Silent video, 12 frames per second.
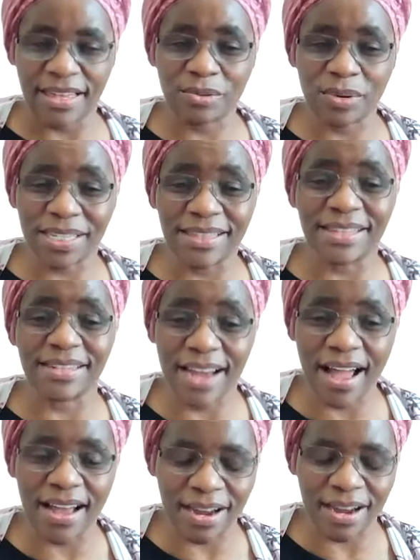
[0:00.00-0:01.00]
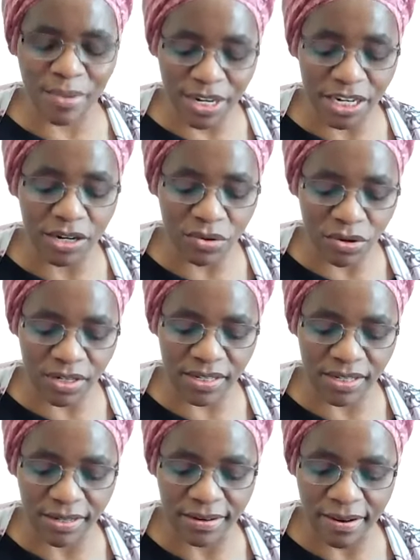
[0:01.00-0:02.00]
that was in the dark when he
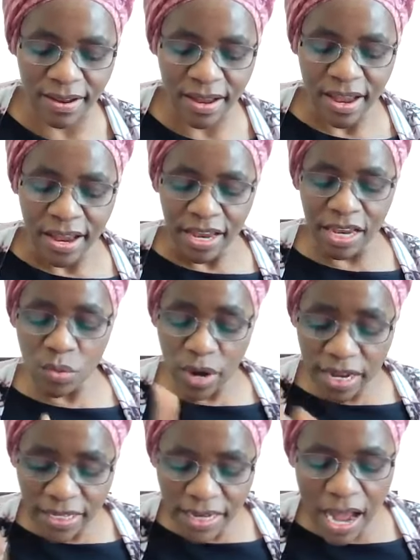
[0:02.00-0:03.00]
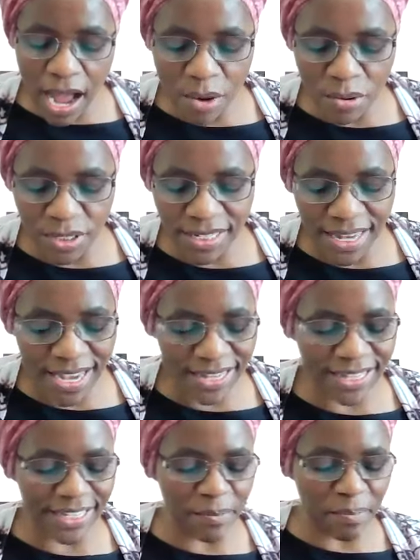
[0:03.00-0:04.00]
rose, he went out
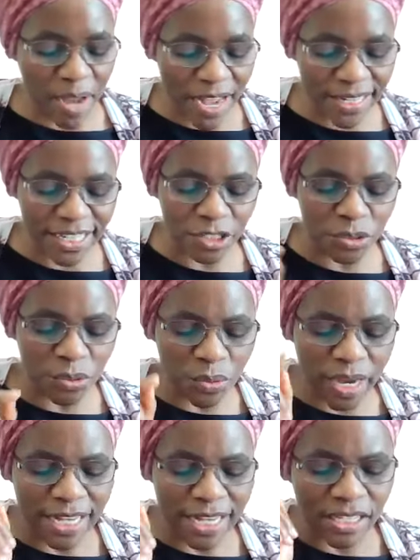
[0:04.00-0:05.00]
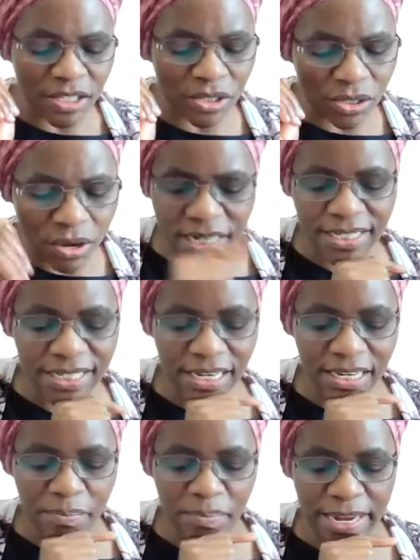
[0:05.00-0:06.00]
and departed to a
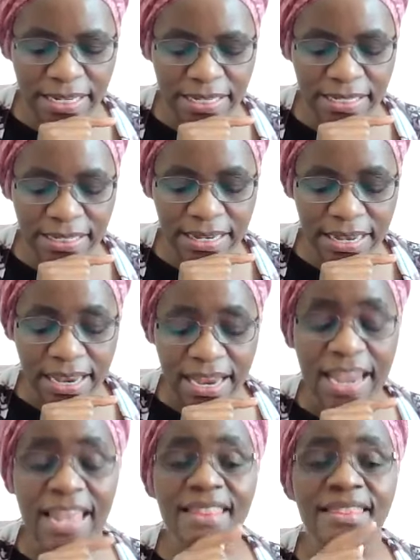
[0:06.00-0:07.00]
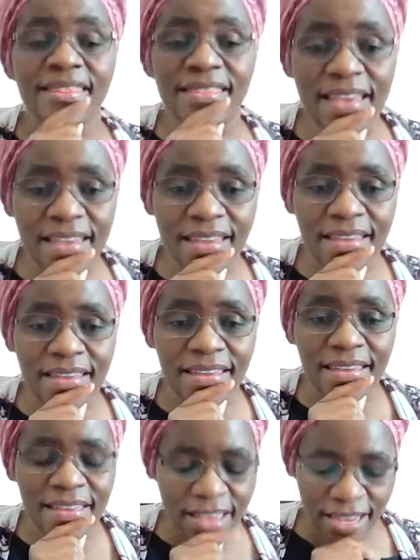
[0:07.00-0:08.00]
solitary place, and there
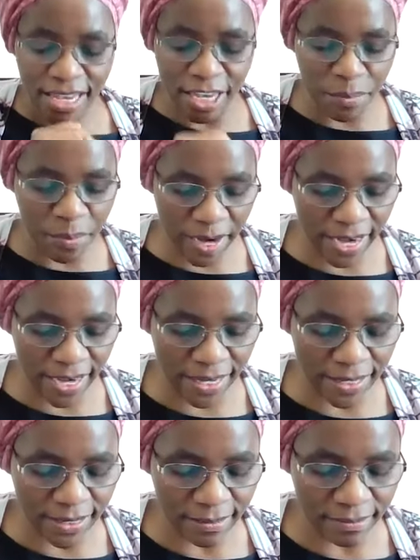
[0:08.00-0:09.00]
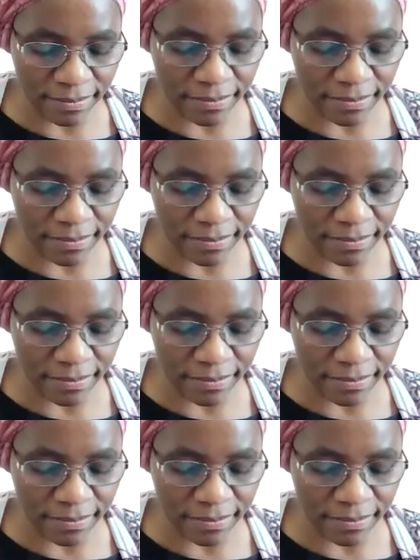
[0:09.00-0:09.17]
he prayed.